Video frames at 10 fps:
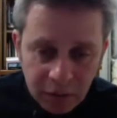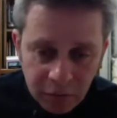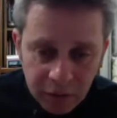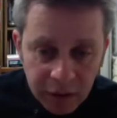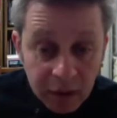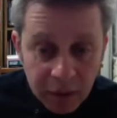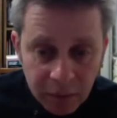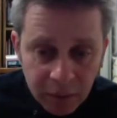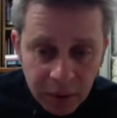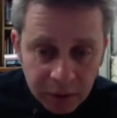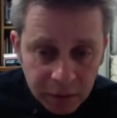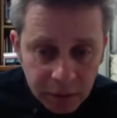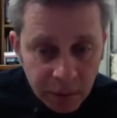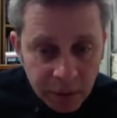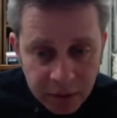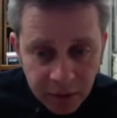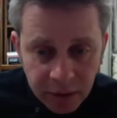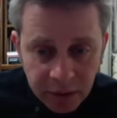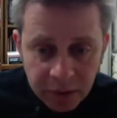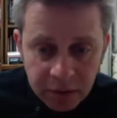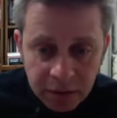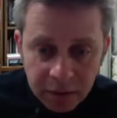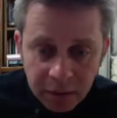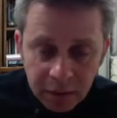for thinking about the possibilities